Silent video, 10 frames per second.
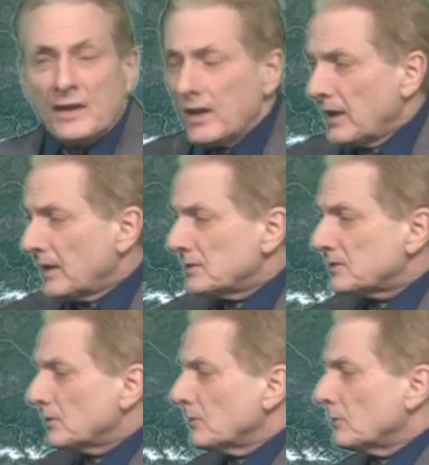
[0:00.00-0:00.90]
And
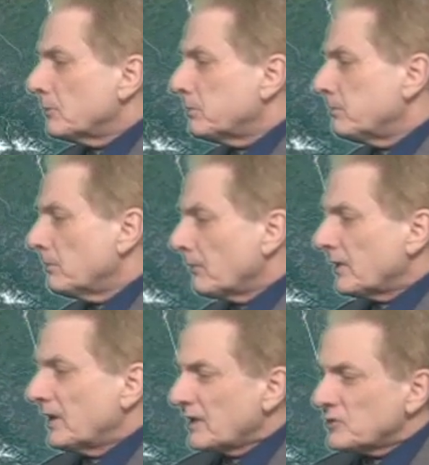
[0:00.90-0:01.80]
so over the
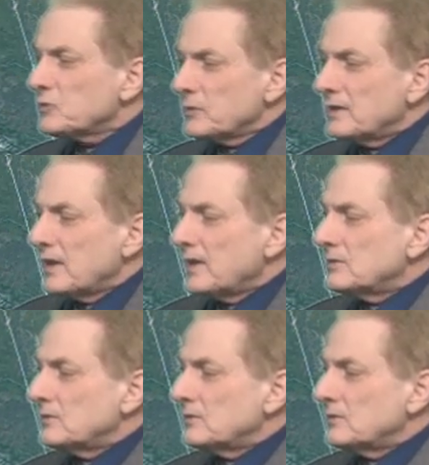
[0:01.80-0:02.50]
next 3 days,